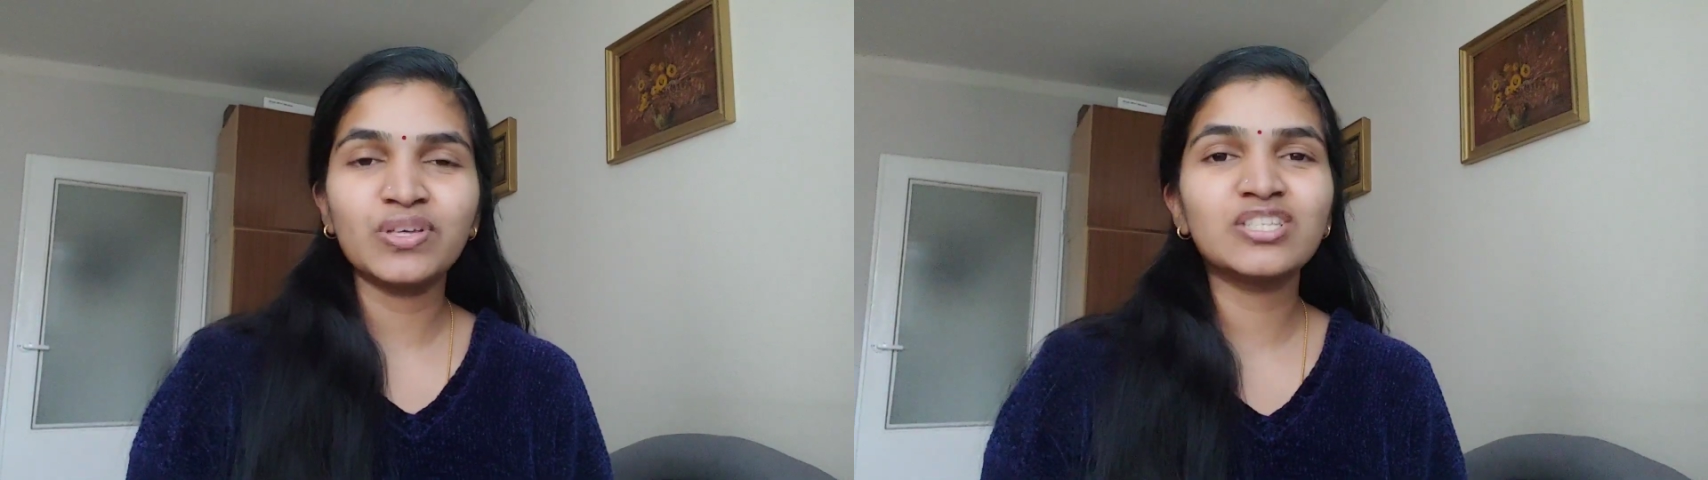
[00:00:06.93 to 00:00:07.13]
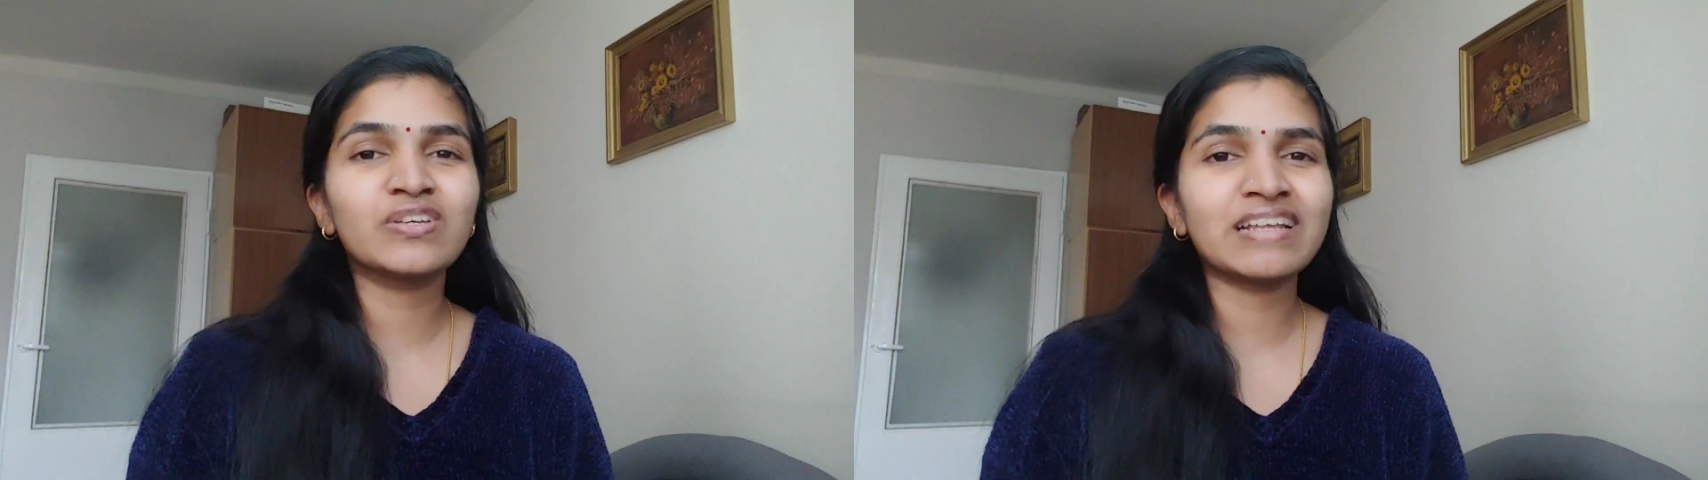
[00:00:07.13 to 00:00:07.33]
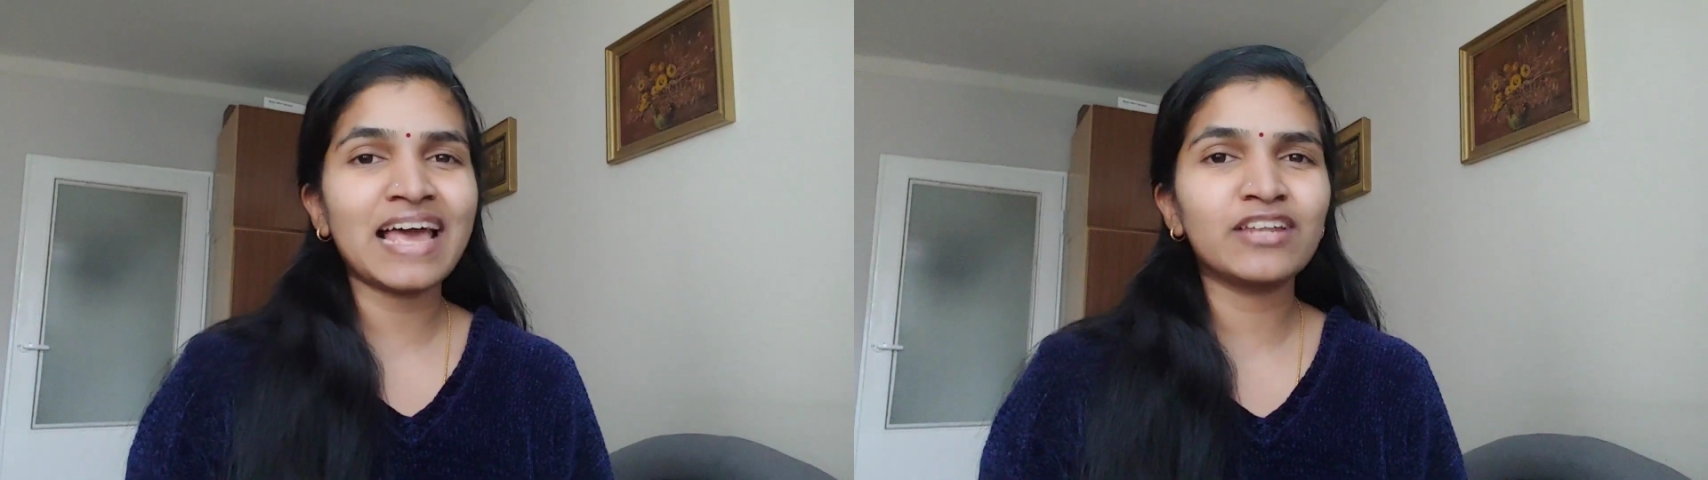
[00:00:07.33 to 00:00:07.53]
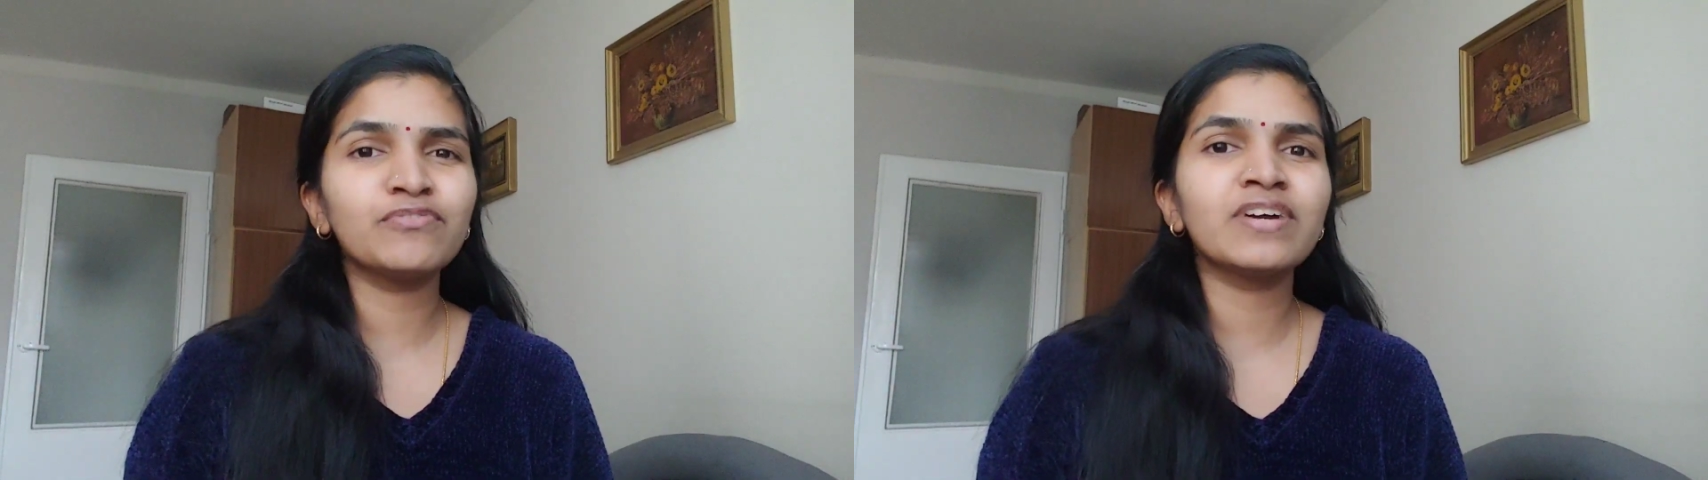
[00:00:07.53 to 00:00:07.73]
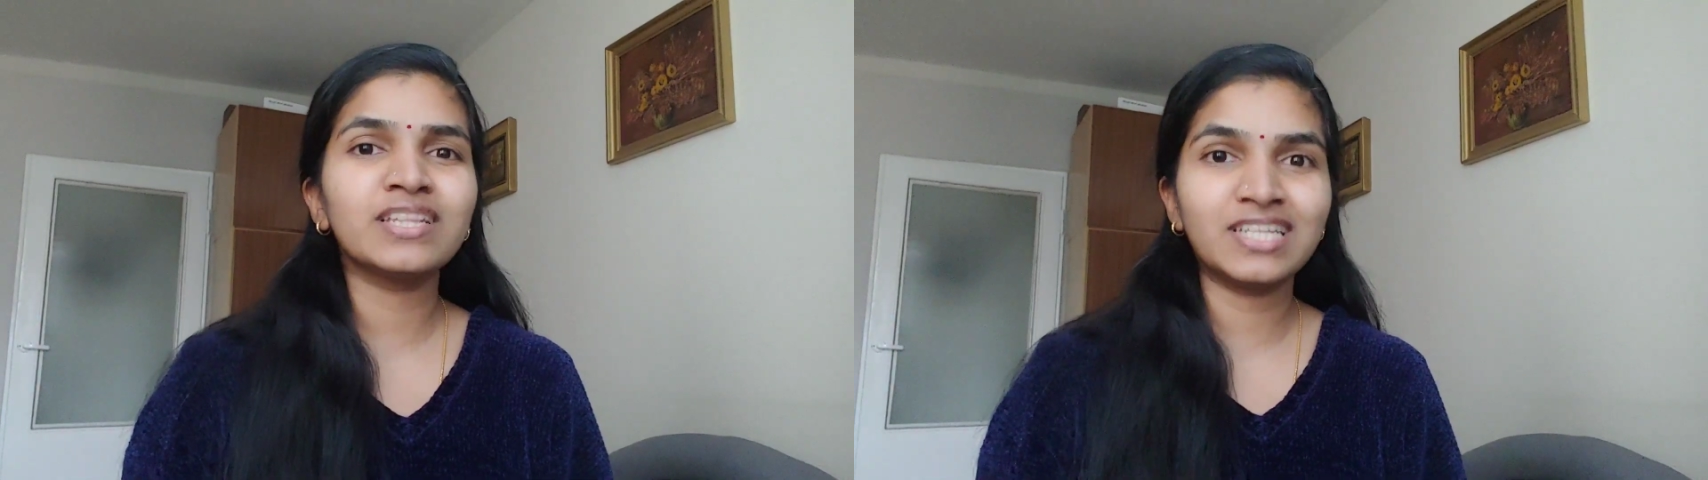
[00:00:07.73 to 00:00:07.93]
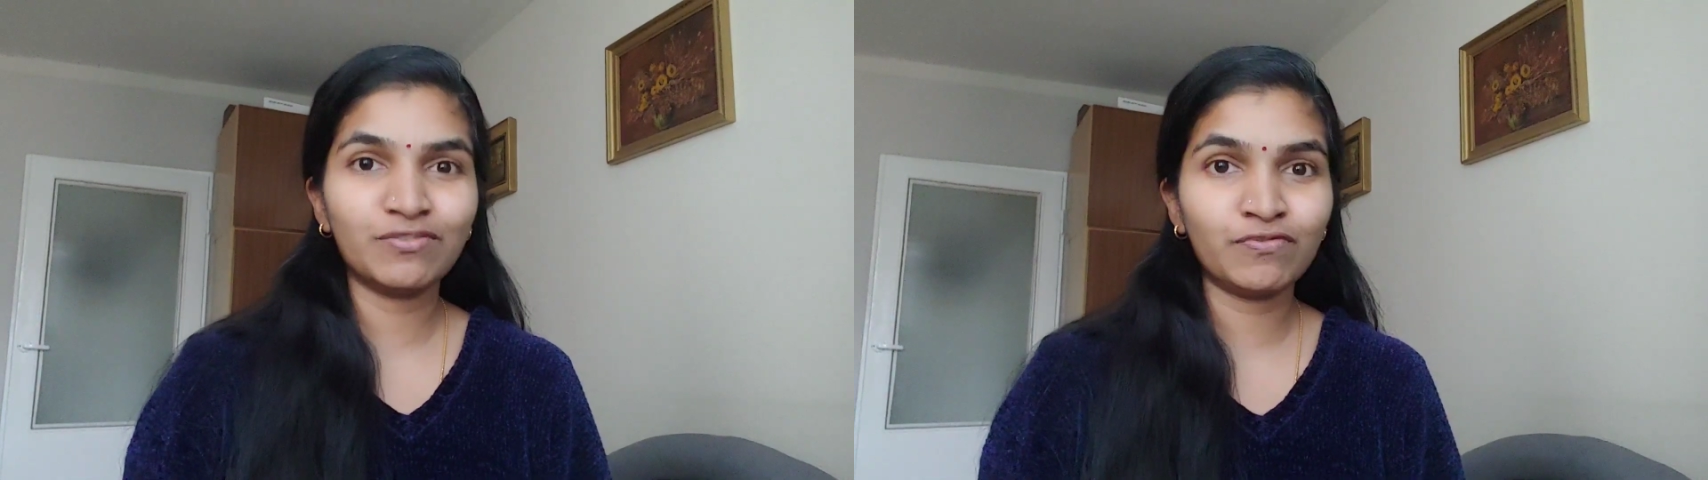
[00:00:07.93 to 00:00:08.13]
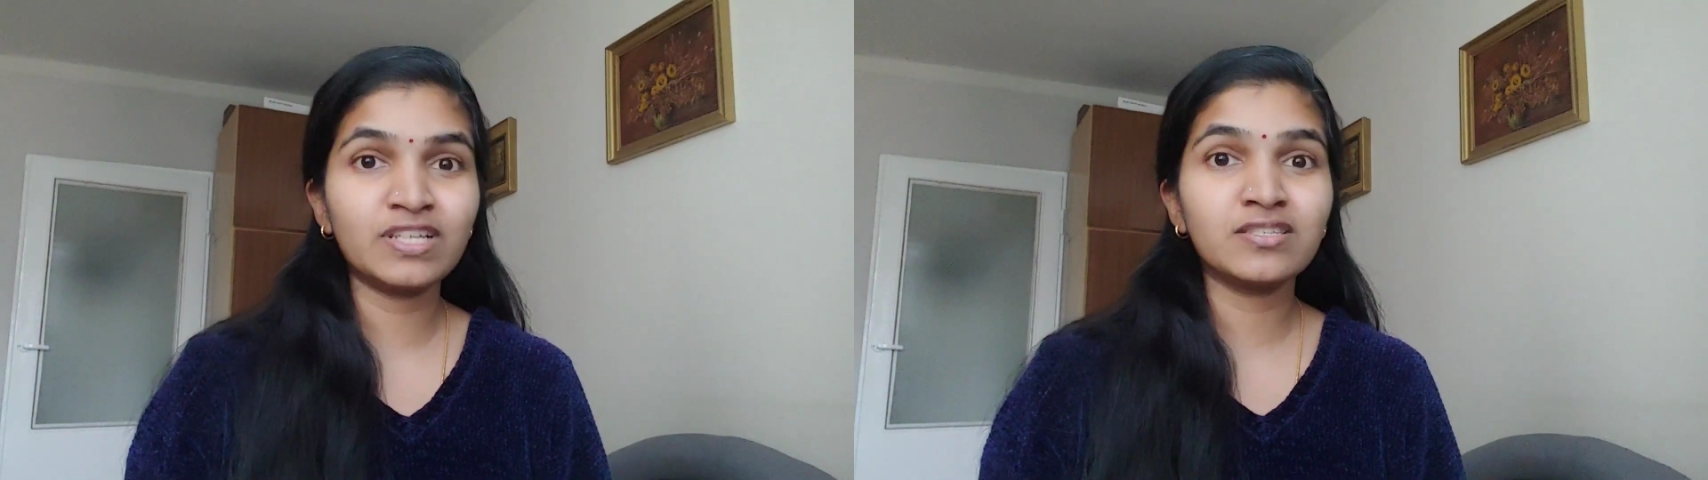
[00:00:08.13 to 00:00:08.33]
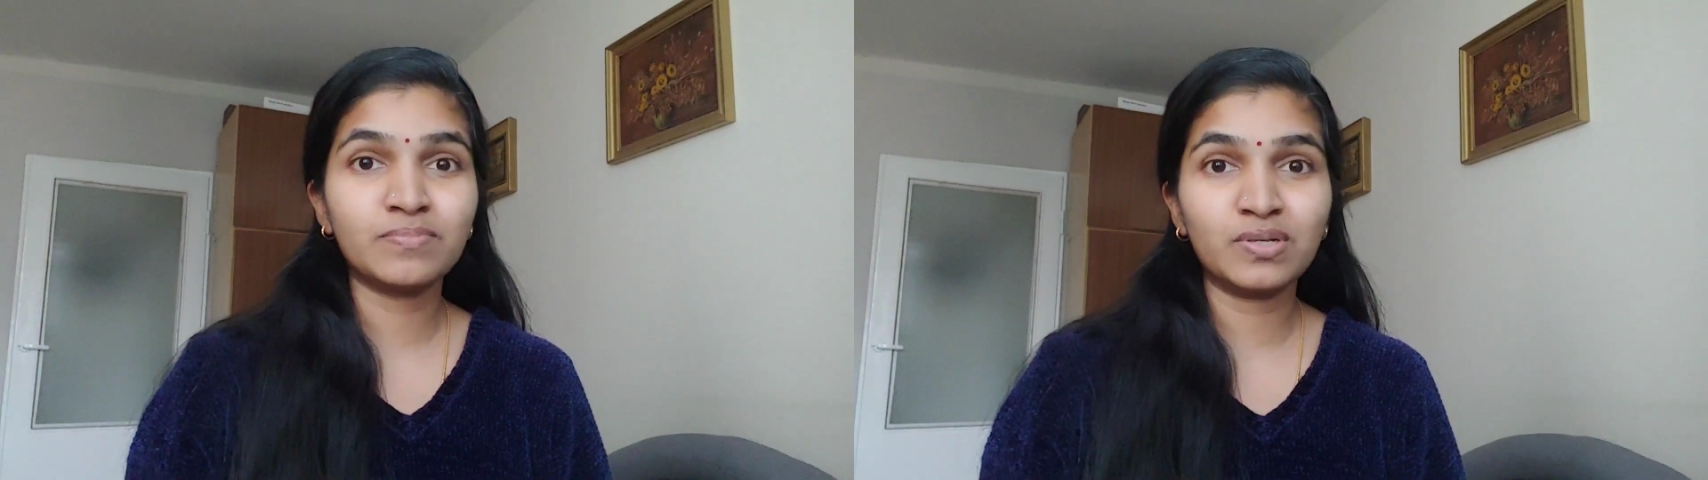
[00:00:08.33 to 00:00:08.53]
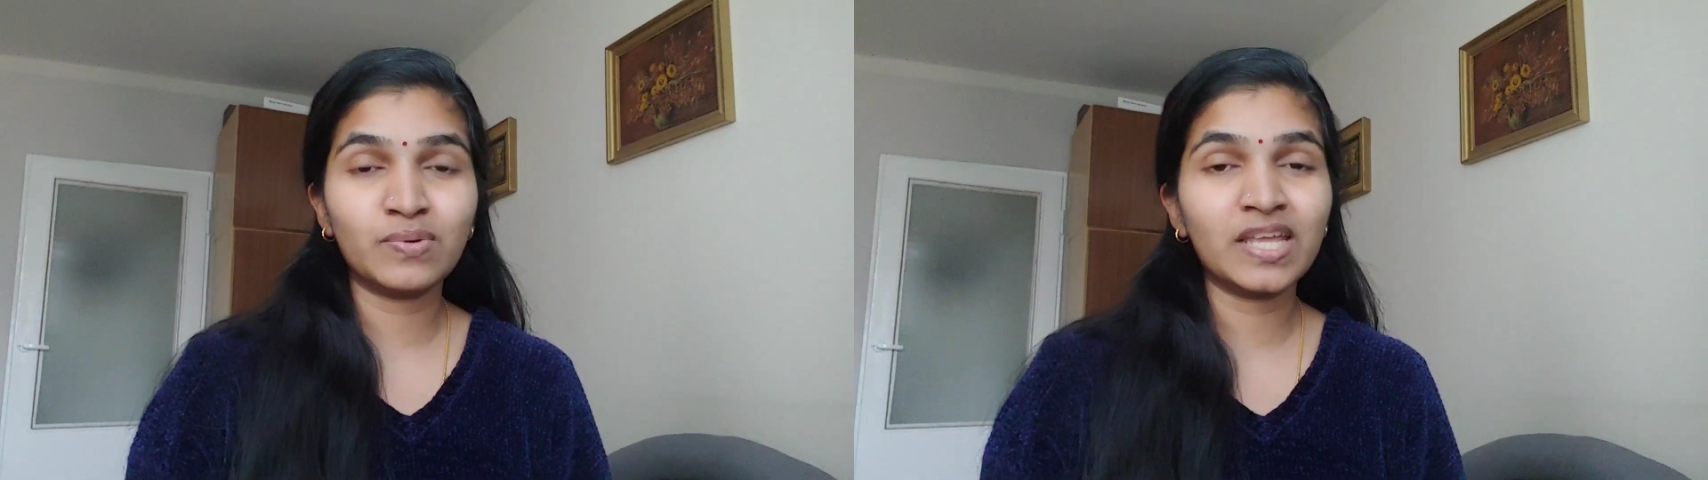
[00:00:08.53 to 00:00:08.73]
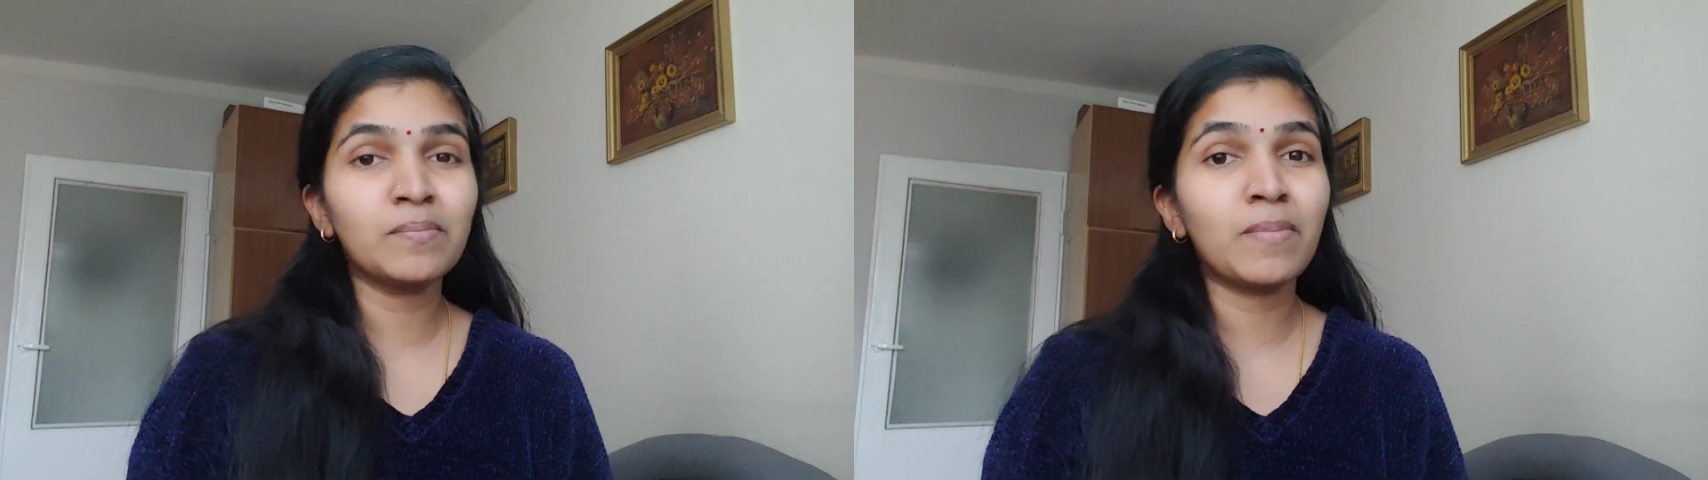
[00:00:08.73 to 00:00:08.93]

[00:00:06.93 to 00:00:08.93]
is to clarify the difference between